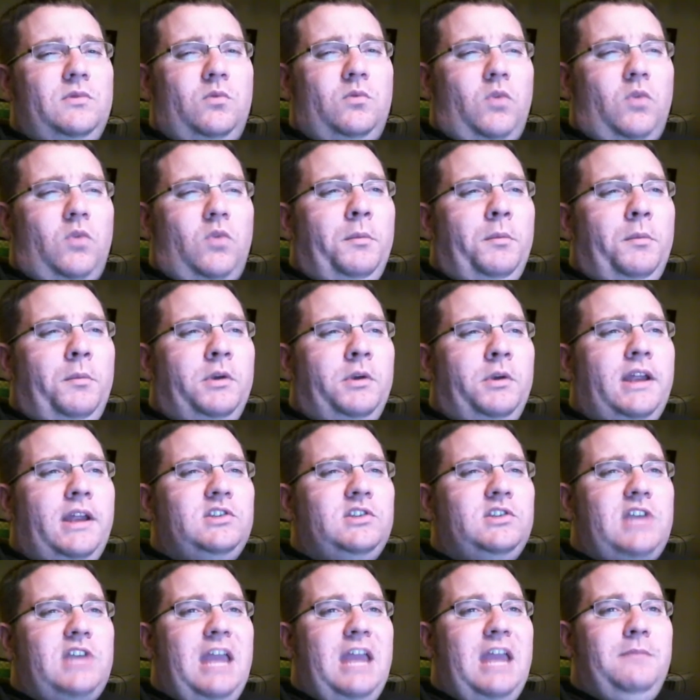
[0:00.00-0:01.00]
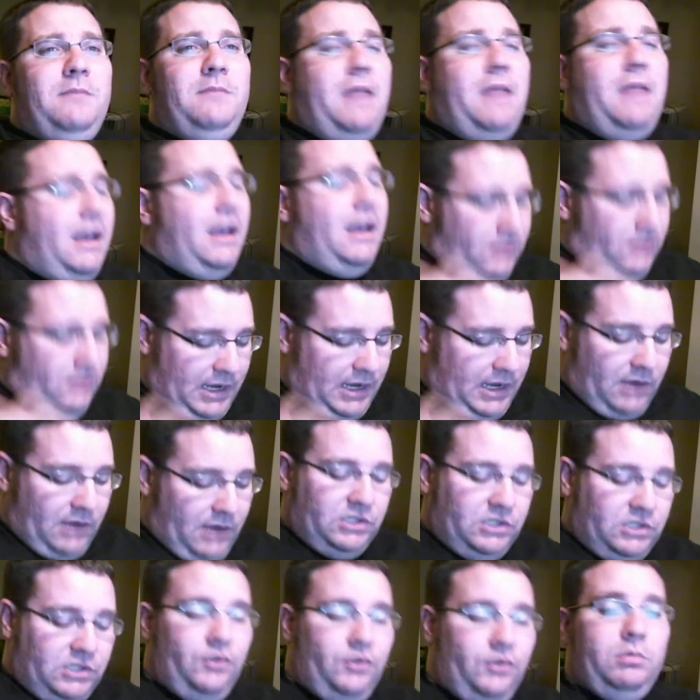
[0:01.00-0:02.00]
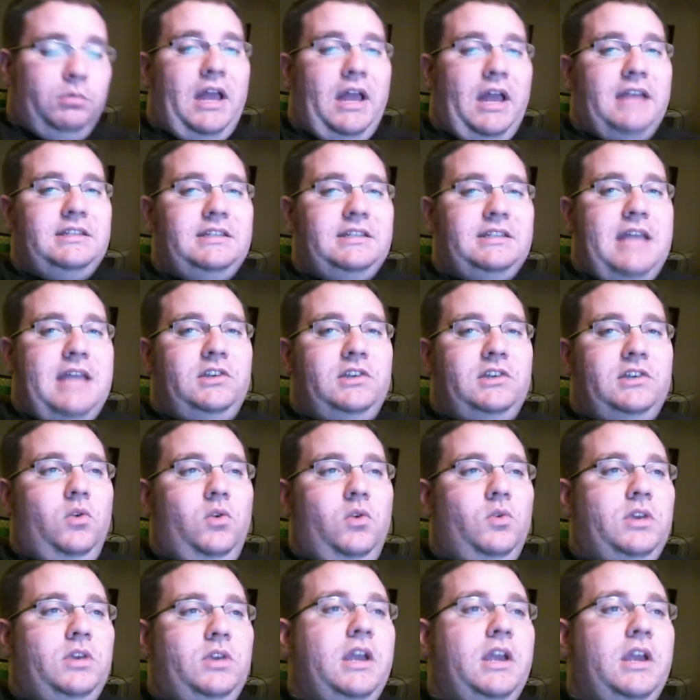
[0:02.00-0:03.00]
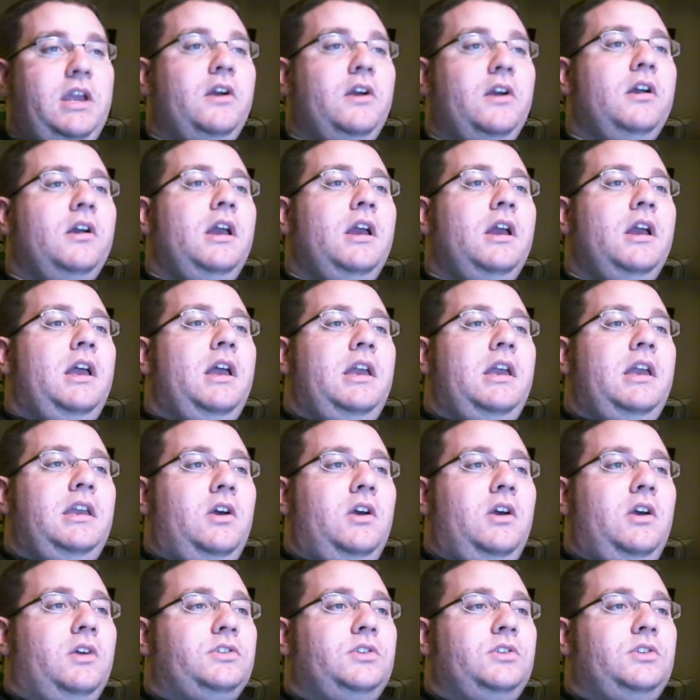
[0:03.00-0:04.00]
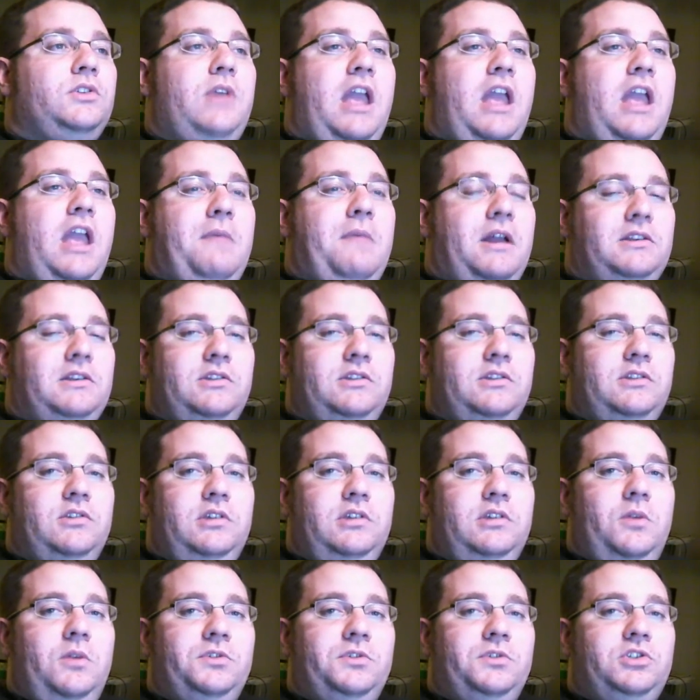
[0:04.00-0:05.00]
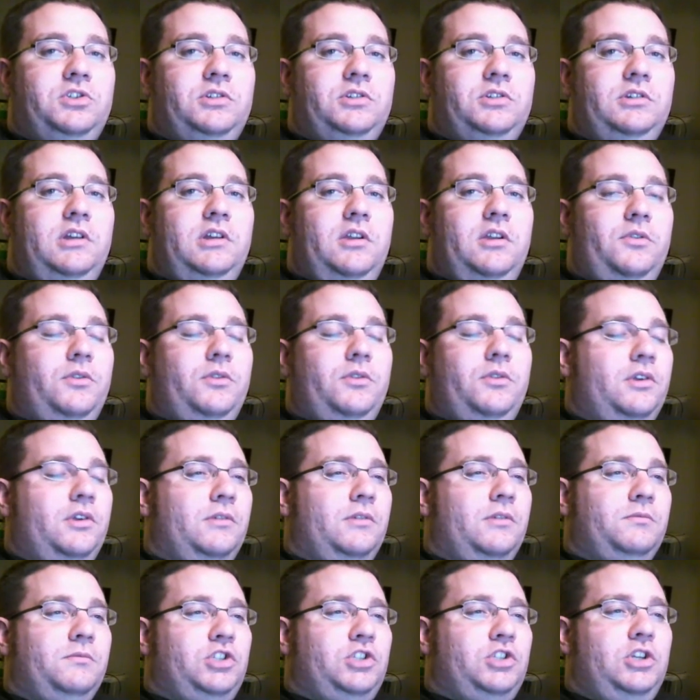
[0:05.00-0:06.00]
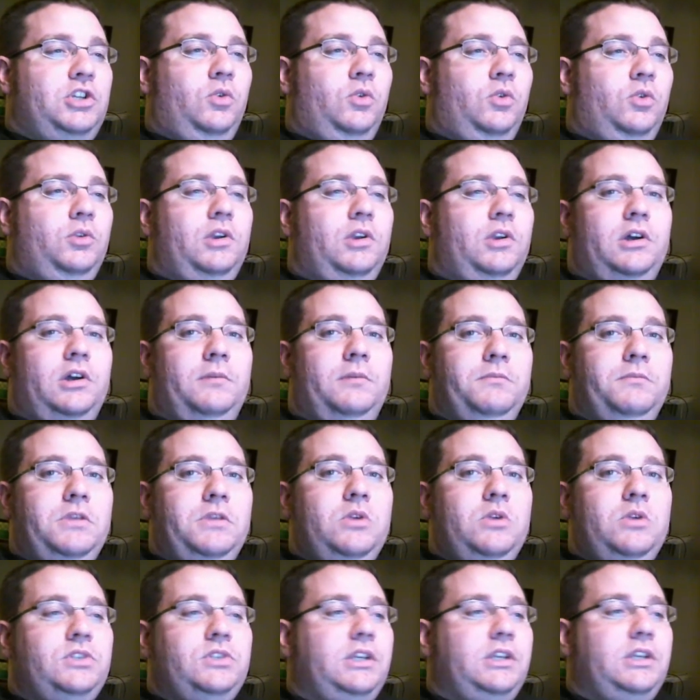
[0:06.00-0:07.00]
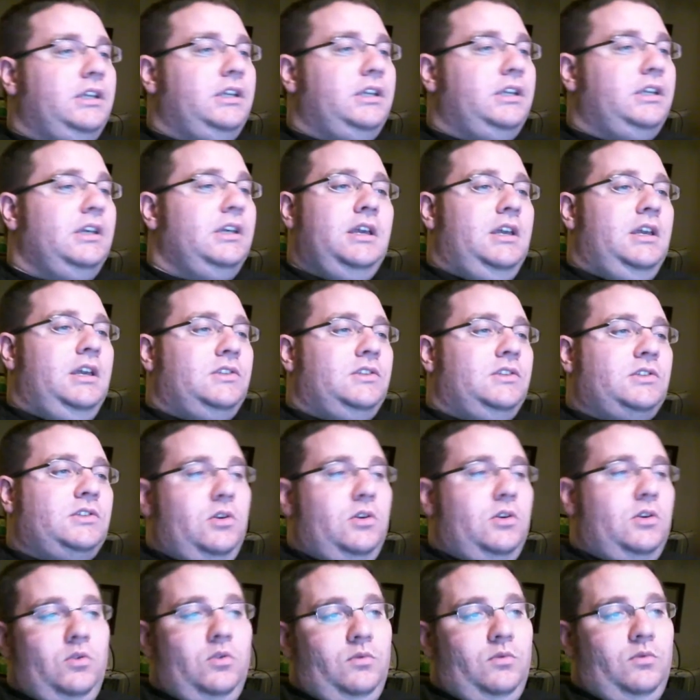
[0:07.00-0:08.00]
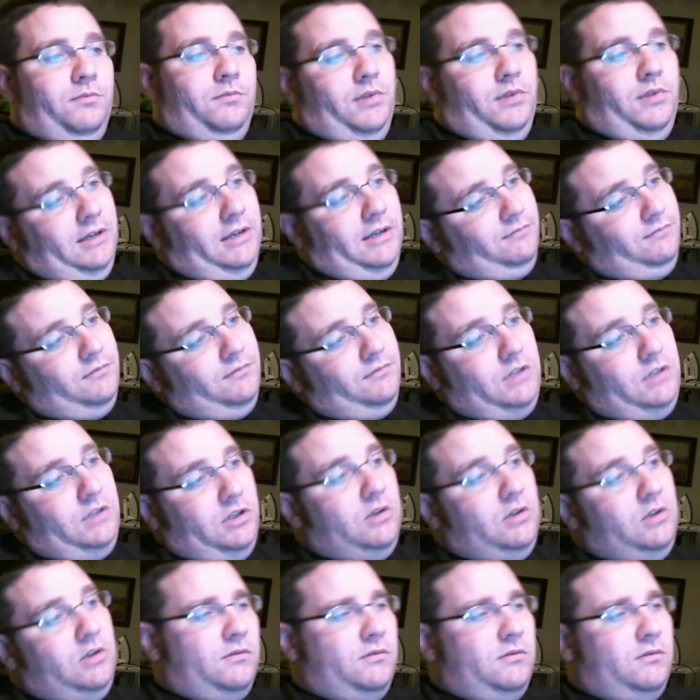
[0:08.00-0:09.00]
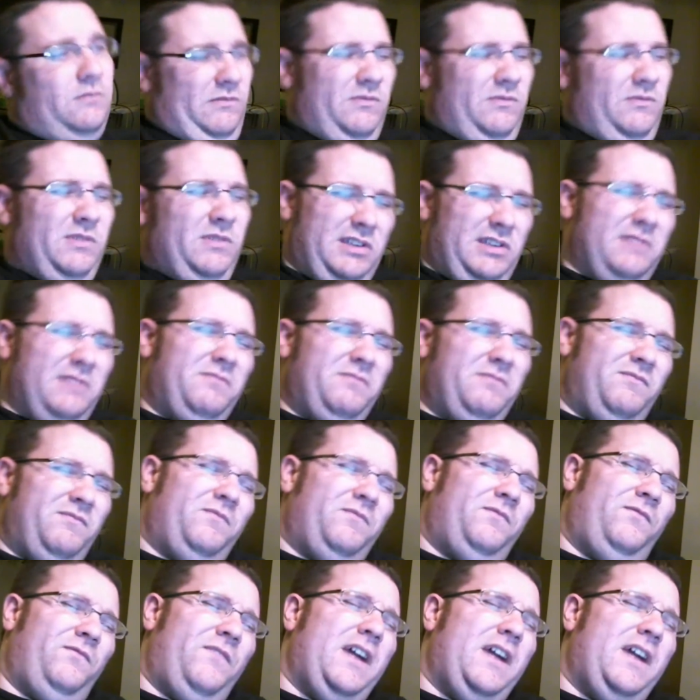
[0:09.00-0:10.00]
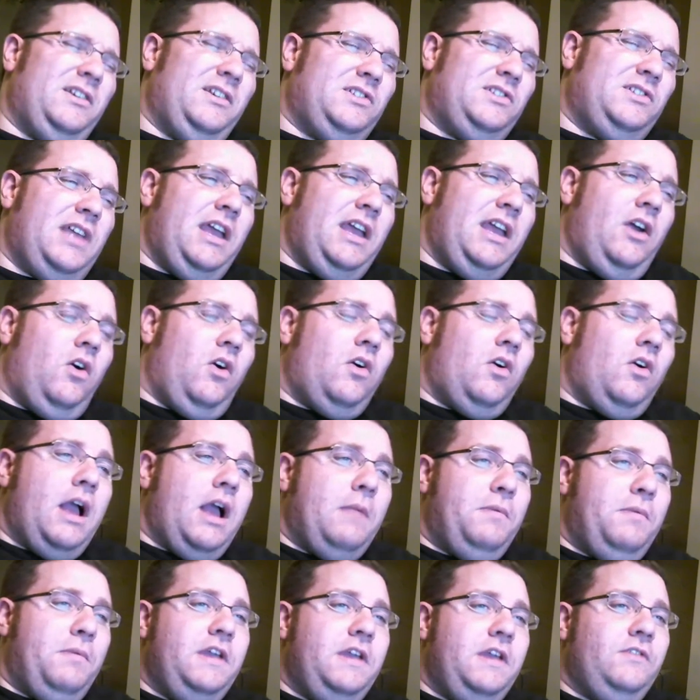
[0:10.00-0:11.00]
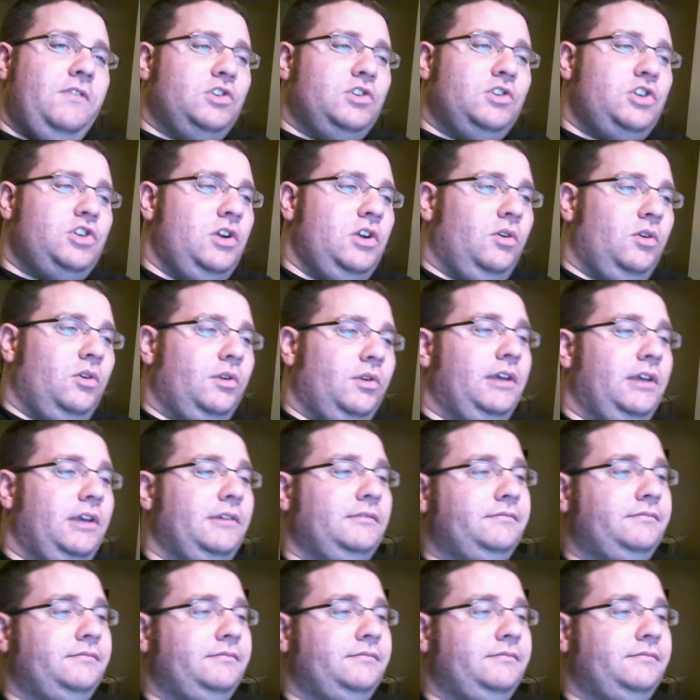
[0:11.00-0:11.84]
Roman Reigns came back down still in the black tactical gear. He also came out to the Shield music. So, but is it fair to say R.I.P. the Shield?